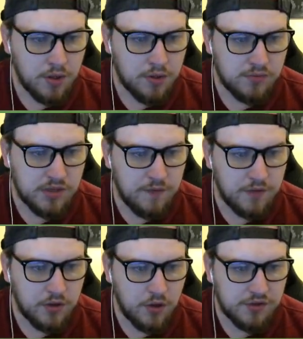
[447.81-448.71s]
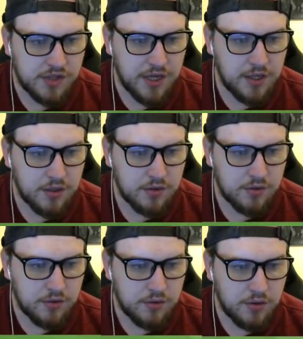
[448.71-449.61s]
Here comes Lewandowski.
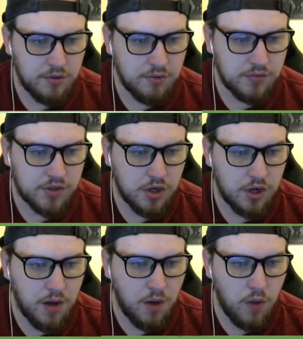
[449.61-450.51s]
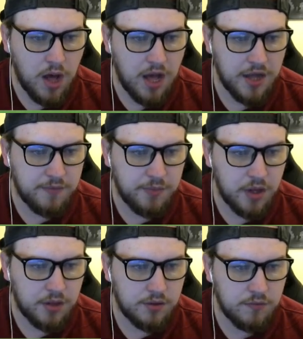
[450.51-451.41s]
Knew he was going to go out wide,
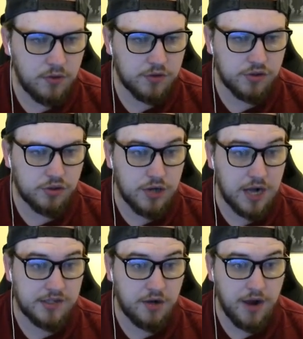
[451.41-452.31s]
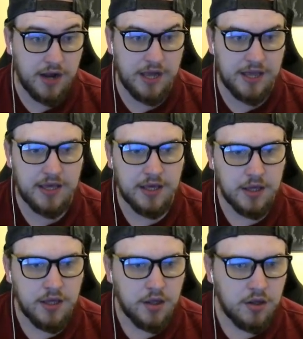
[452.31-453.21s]
but it wasn't tracked correctly.
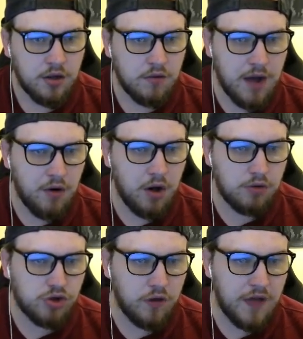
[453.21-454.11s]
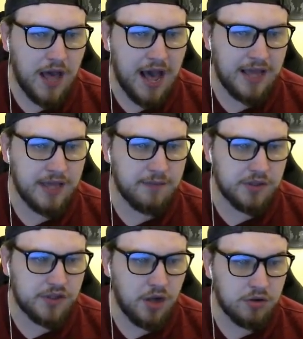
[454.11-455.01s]
Araujo's got the height,
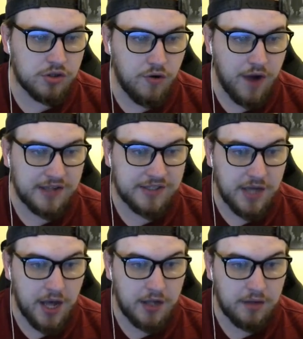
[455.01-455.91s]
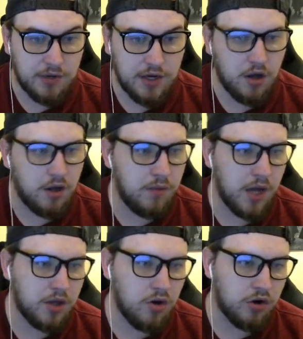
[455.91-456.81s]
but so does Goretzka. And oh
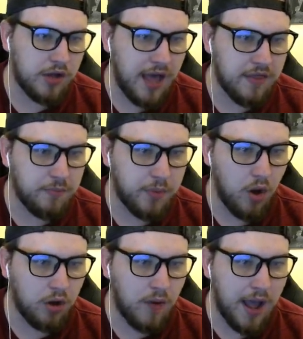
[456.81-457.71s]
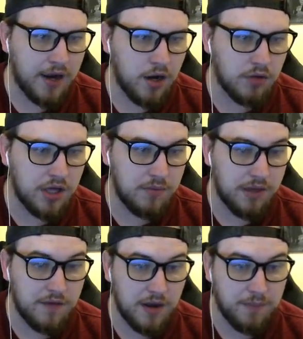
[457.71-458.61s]
my God, get the ball away. Don't keep
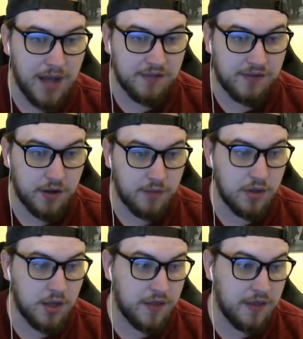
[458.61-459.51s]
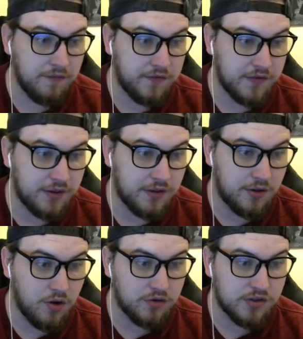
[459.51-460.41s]
giving it back to them. And they've
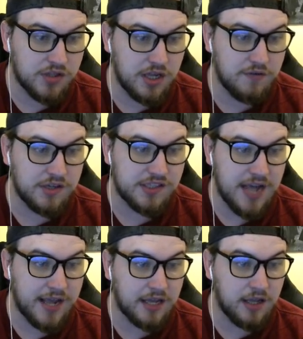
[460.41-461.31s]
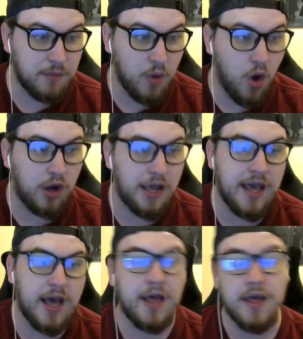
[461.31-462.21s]
constantly recycling the ball
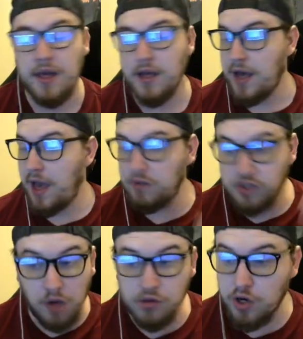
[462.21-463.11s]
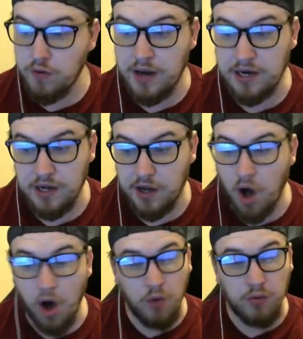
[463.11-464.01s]
here. It was always going to end in a goal.